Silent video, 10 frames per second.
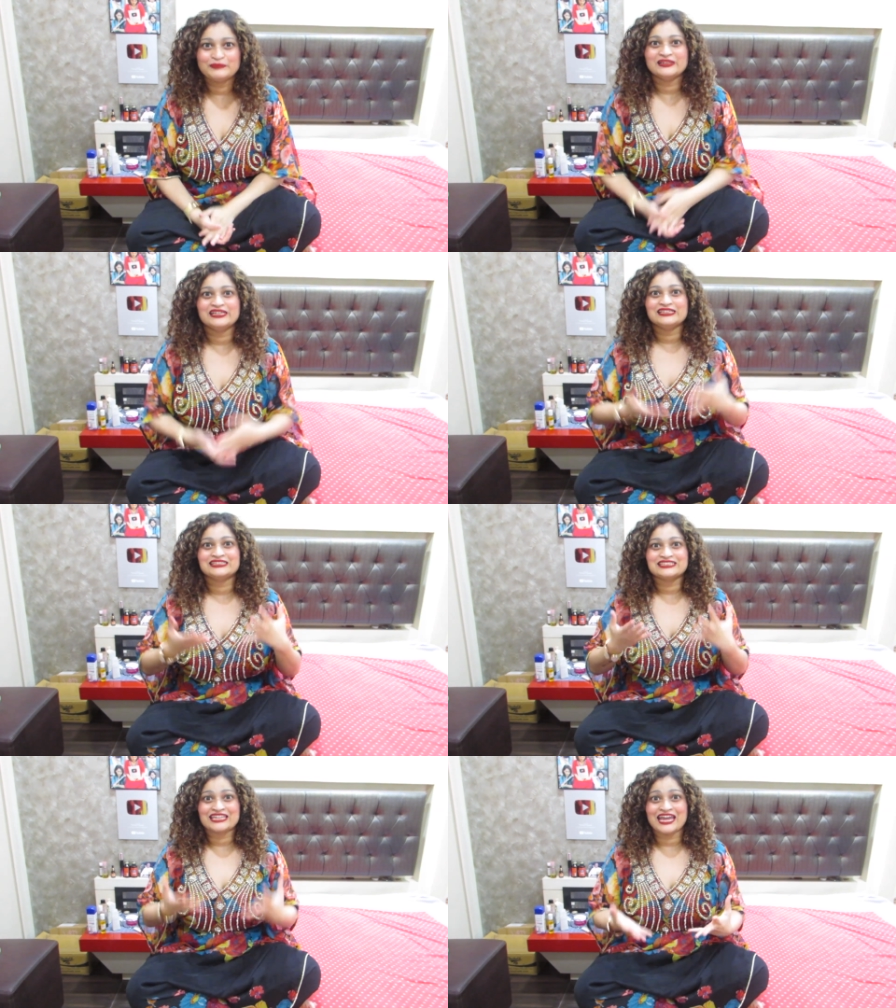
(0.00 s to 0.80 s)

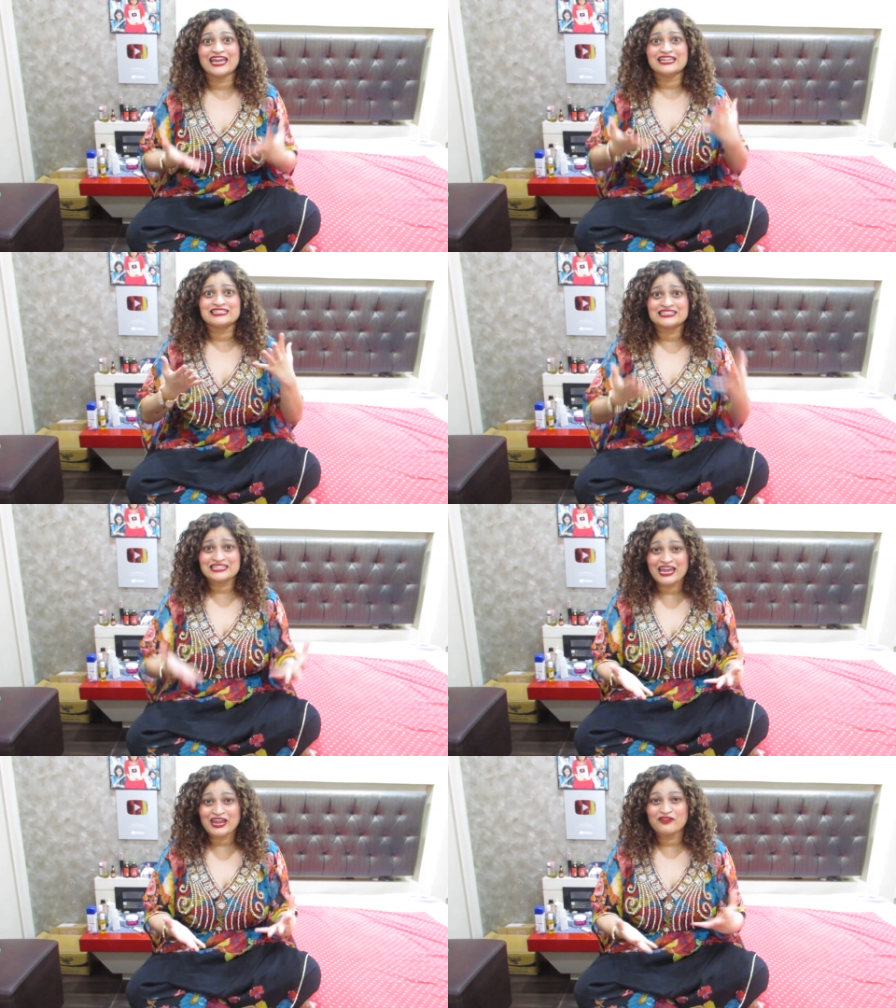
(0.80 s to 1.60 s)
Please stay
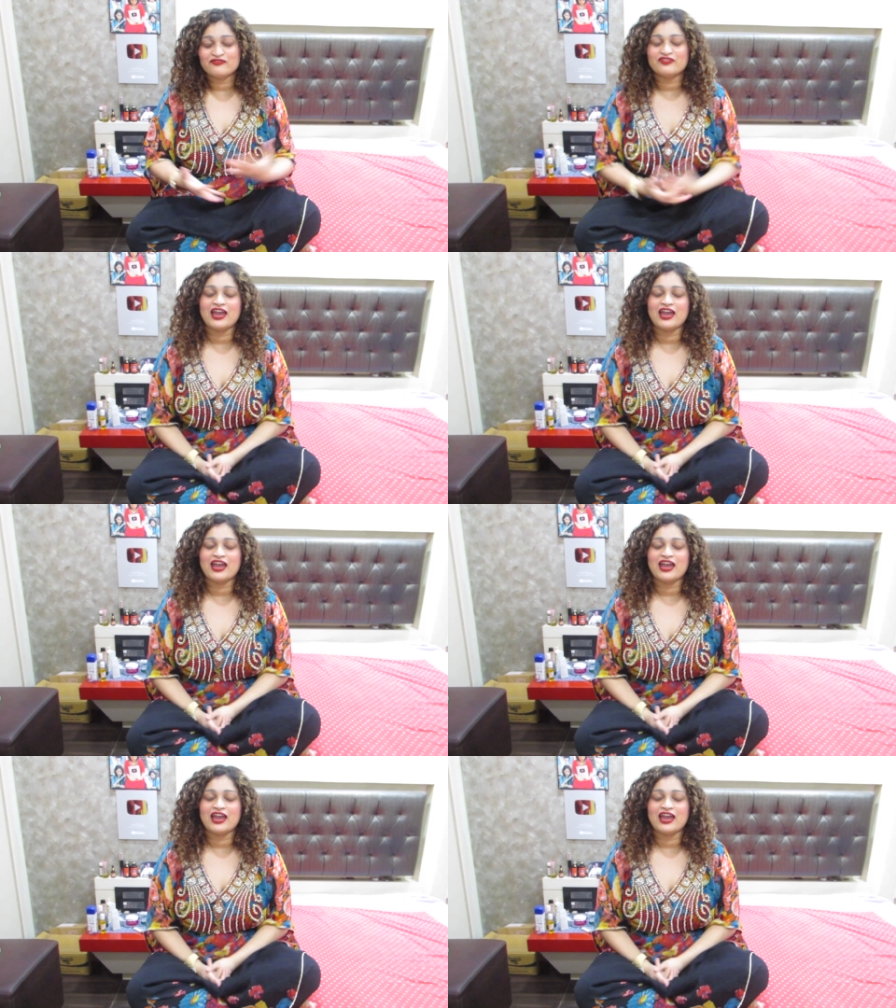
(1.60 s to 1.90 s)
safe